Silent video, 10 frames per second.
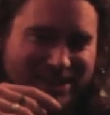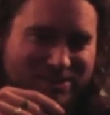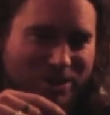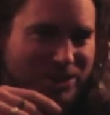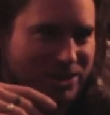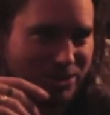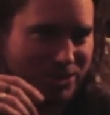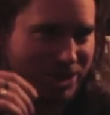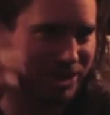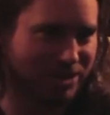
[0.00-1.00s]
and watch the whole
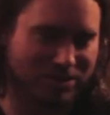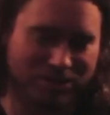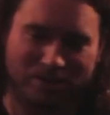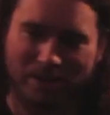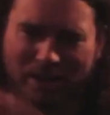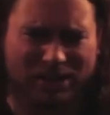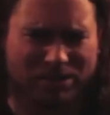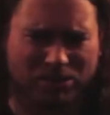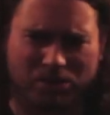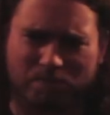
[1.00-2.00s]
show. It was
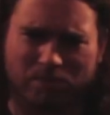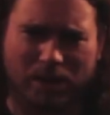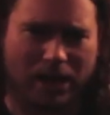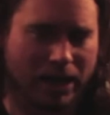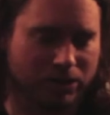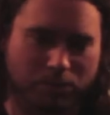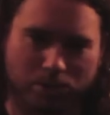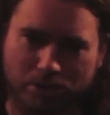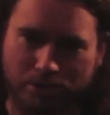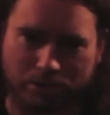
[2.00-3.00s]
just a House of
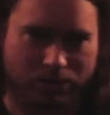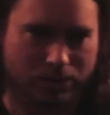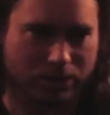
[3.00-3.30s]
Blues,